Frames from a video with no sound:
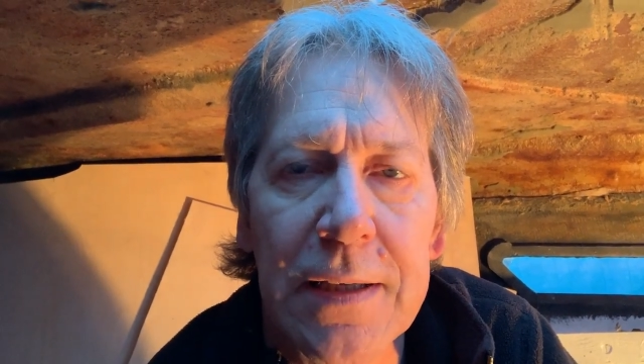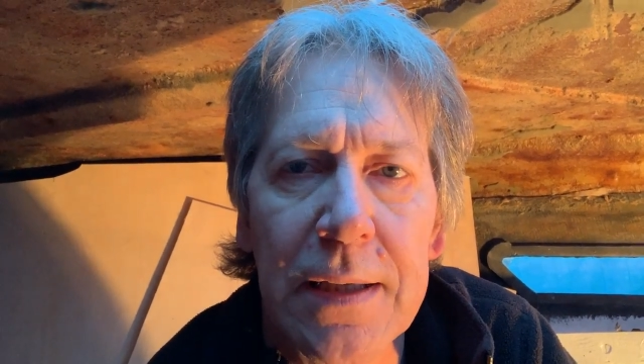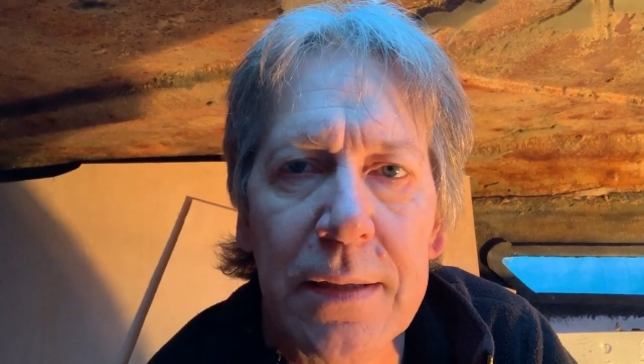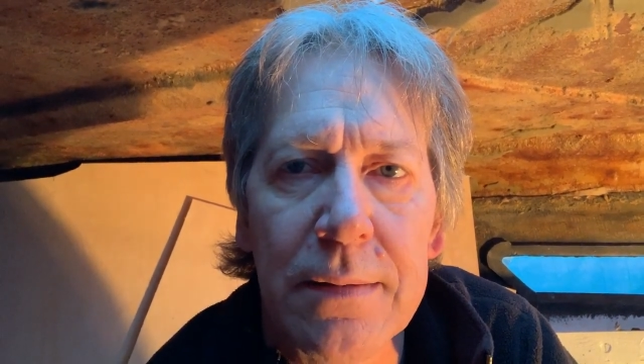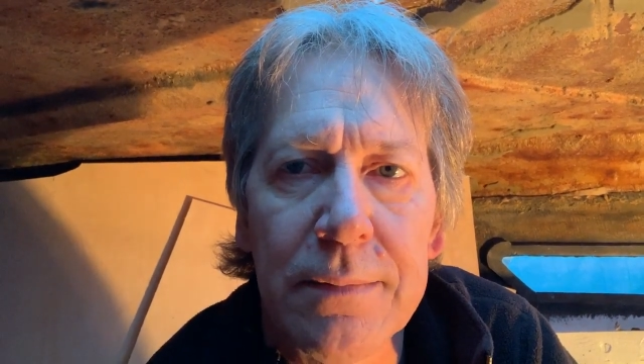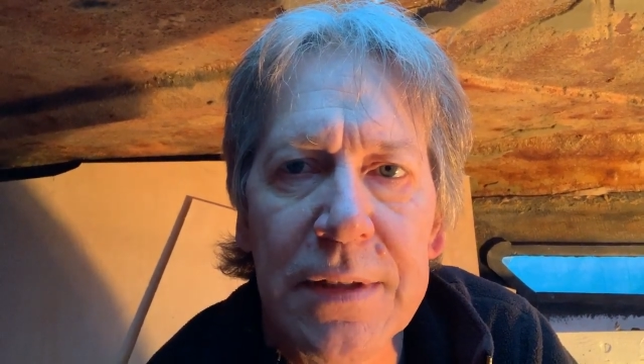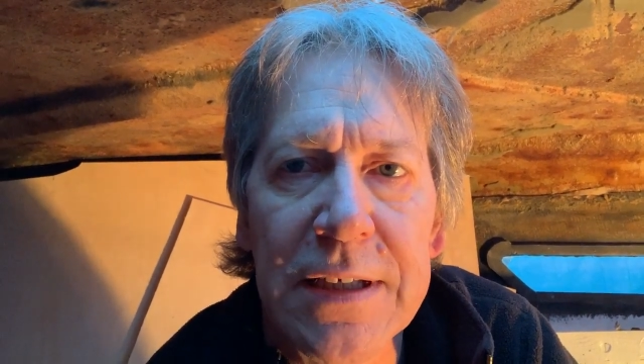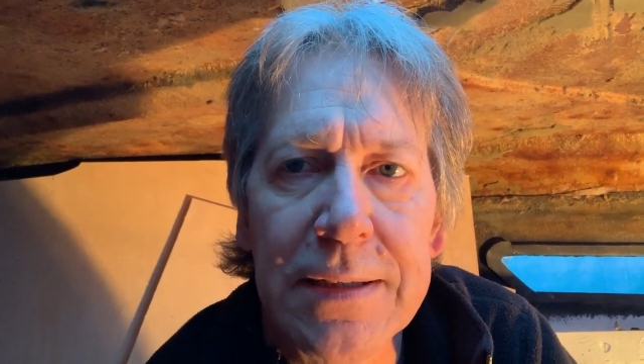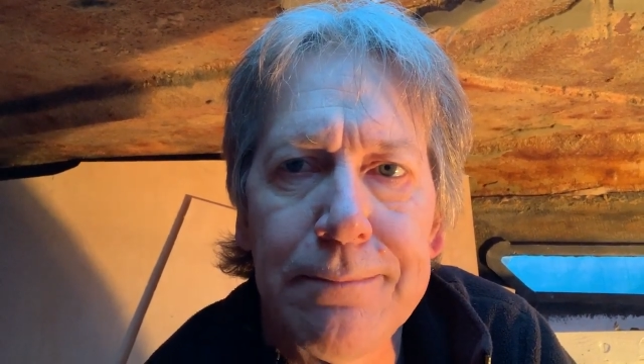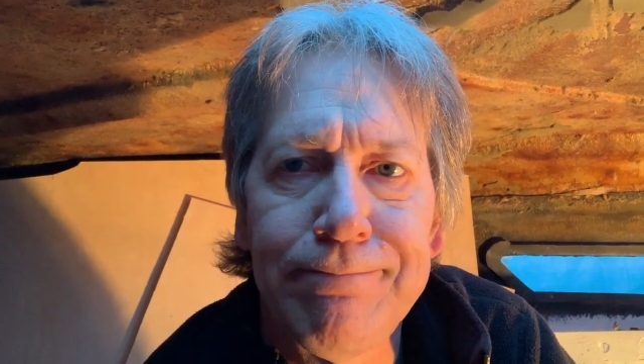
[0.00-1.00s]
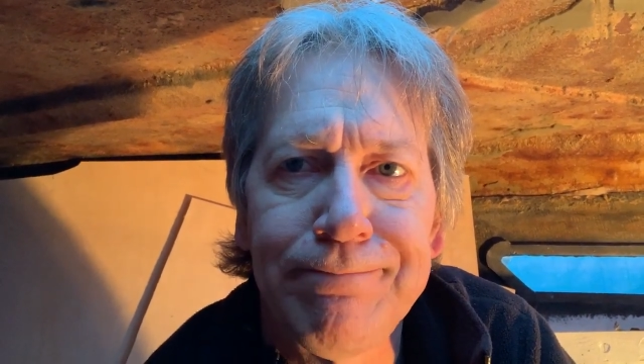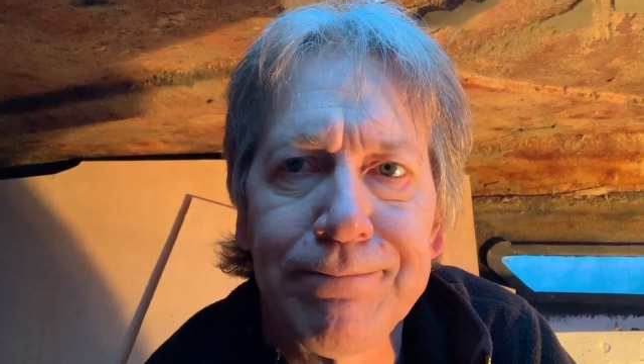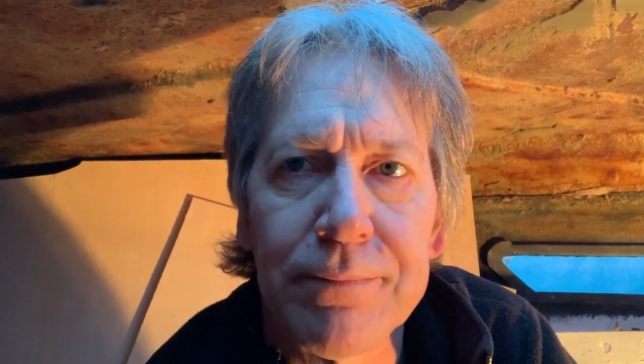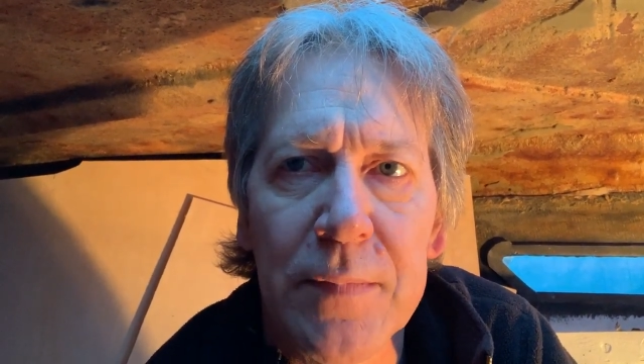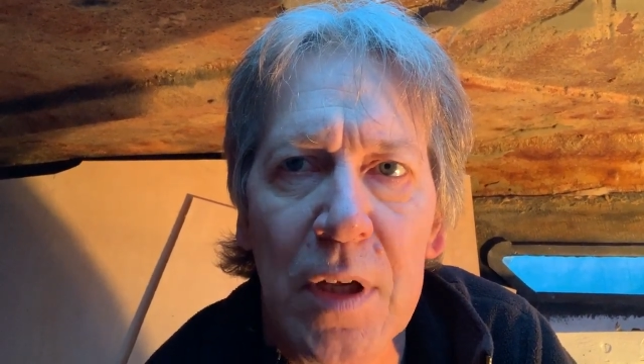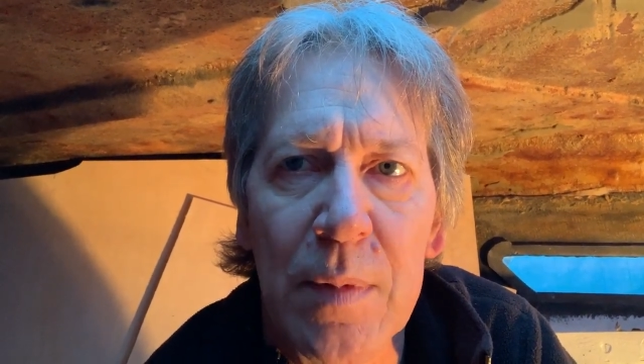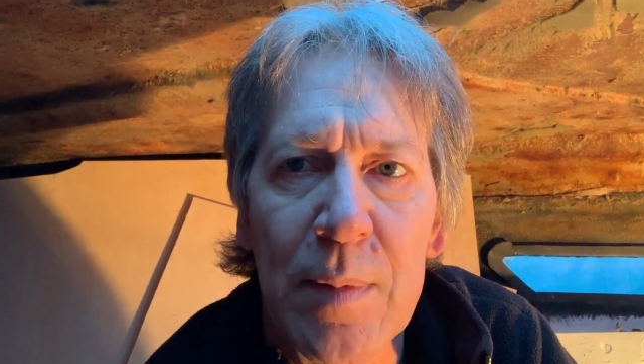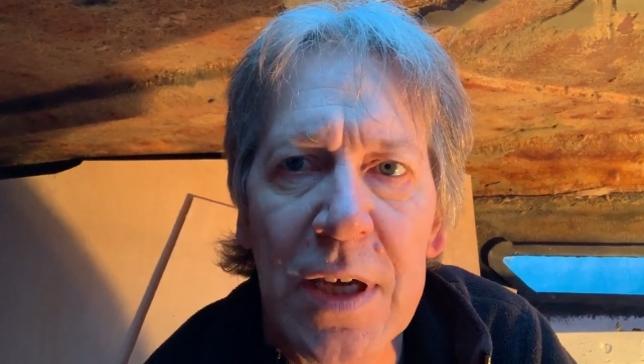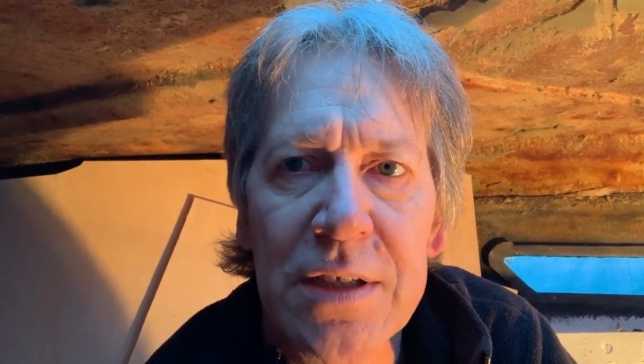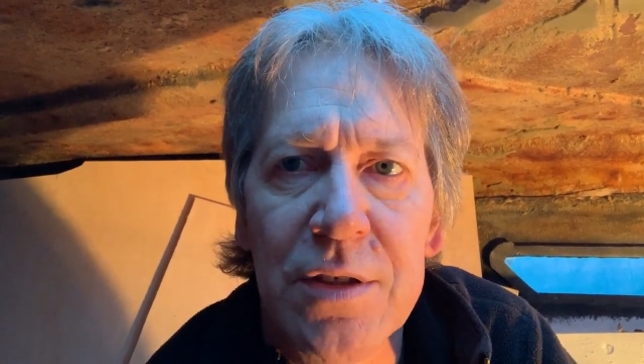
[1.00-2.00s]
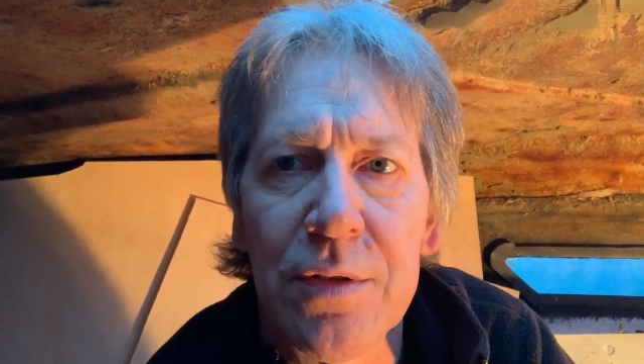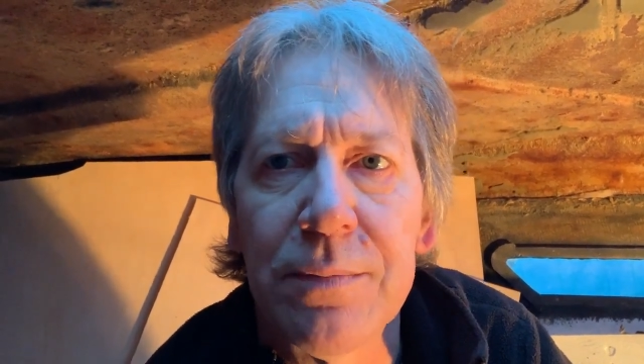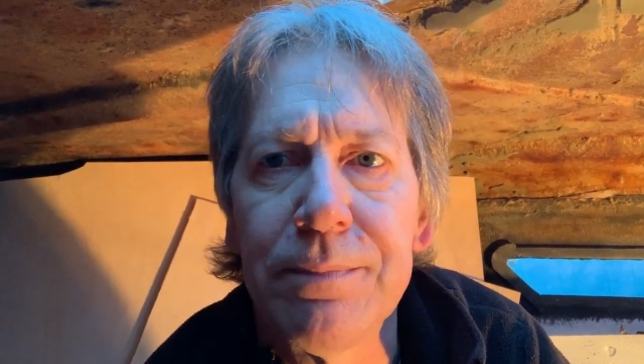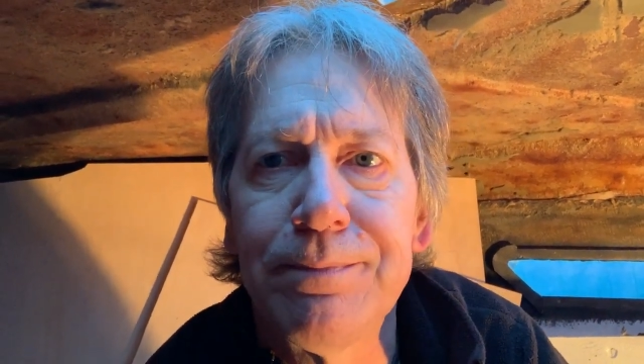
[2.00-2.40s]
and I'll be back soon.